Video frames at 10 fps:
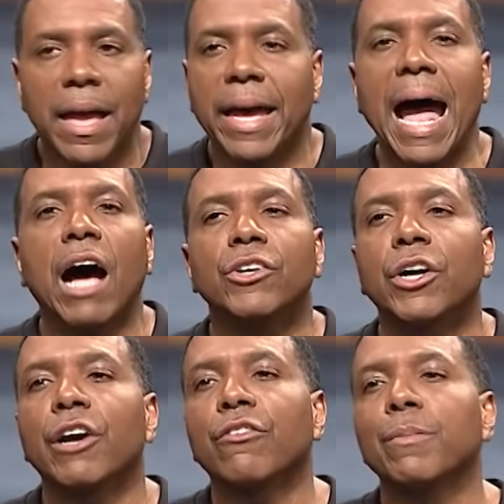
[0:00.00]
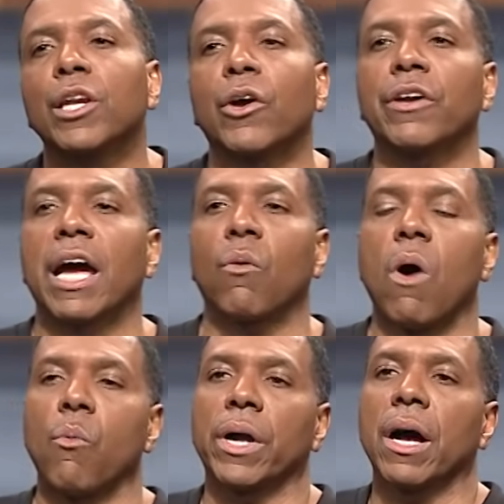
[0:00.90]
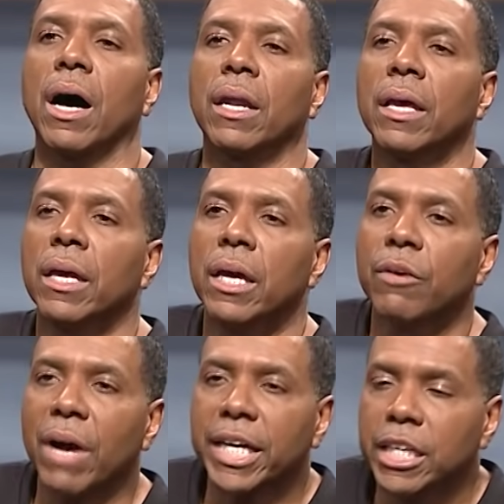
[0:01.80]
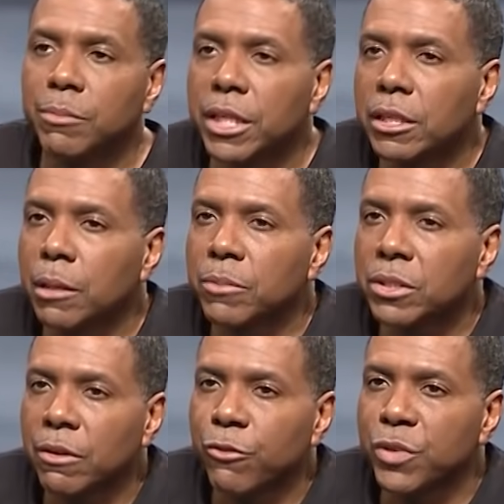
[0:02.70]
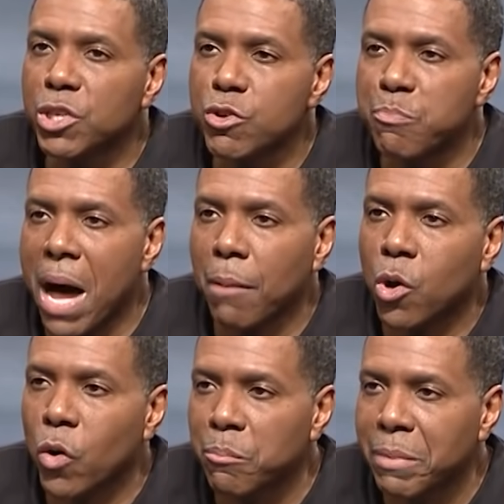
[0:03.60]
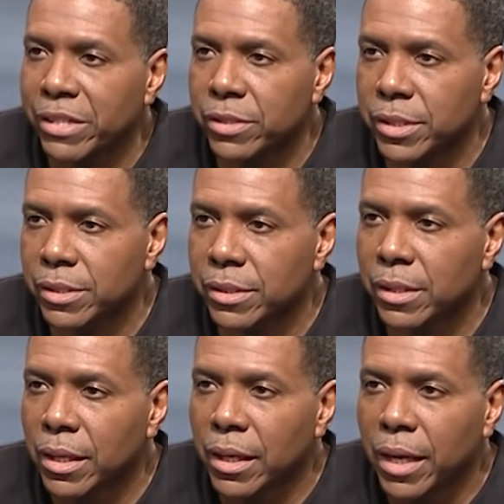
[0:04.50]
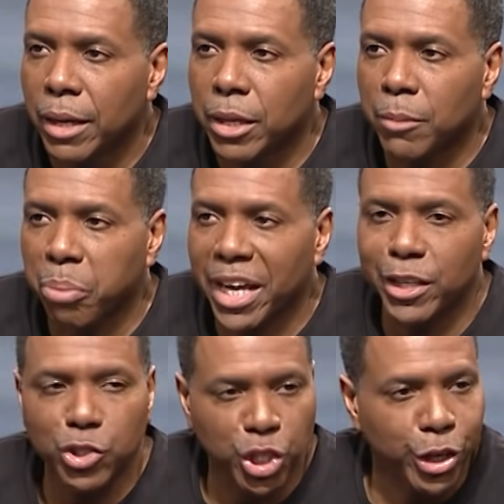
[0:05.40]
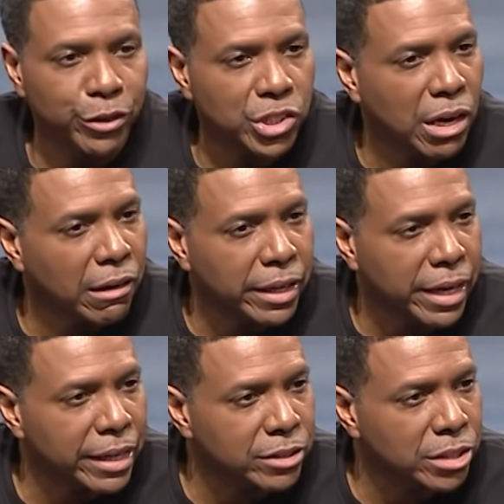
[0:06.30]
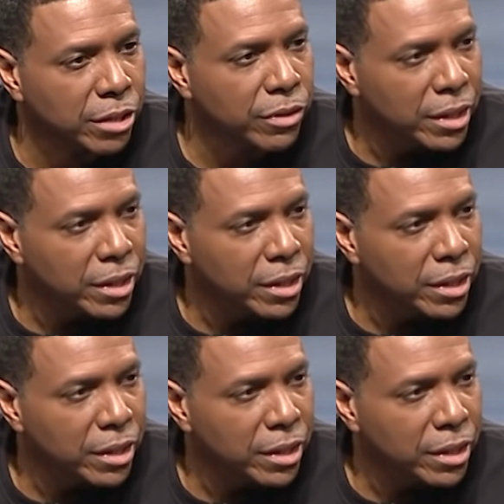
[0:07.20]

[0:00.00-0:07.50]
And how are you going to ever be learning how to walk with God if I keep getting up and feeding you popcorn messages and playing church and all that kind of stuff?